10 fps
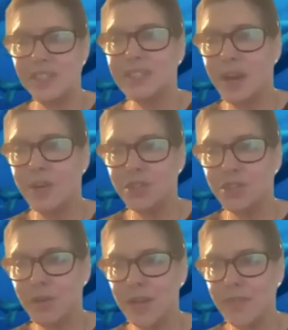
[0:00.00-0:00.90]
hours to go
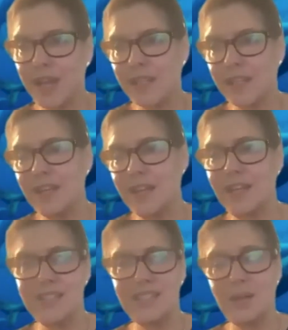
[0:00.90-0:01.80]
around the island. And he
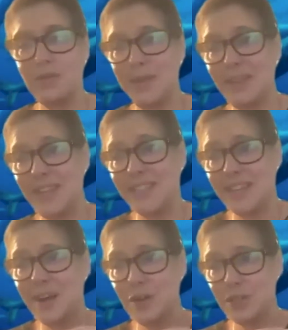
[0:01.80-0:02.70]
stayed with me the
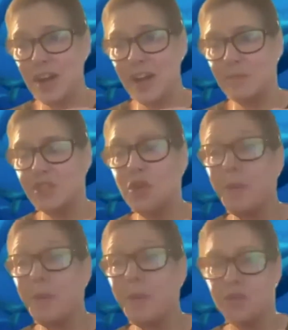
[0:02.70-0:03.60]
entire time, so much
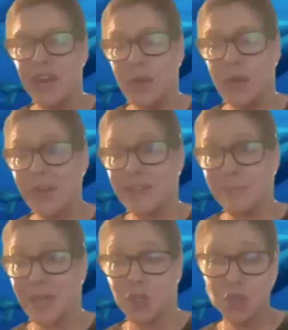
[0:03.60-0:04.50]
so that I wanted to
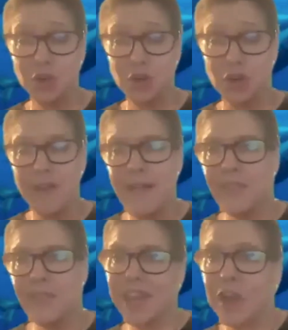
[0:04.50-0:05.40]
make sure
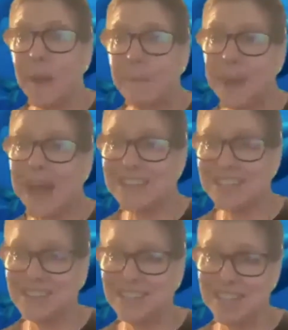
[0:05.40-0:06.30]
that I got back to
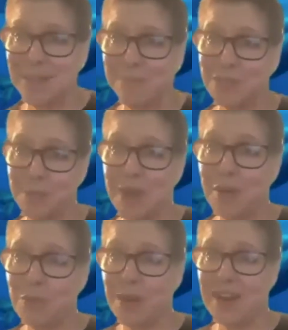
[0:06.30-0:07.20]
the same
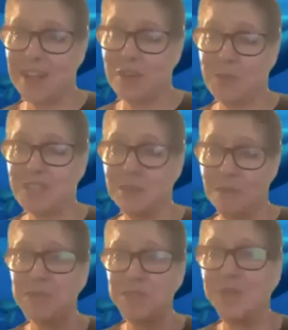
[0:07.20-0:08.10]
spot where I had picked him
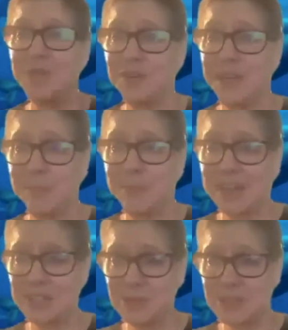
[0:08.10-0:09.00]
up so he could get back
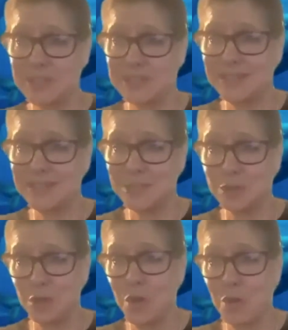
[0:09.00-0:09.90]
to his, his
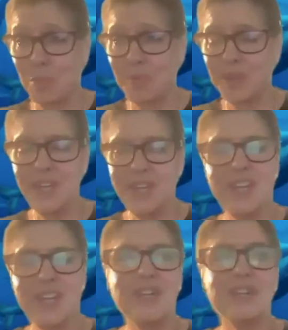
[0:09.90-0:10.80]
little home.
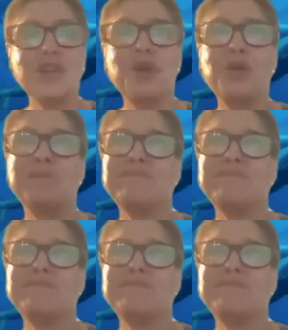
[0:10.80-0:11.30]
So,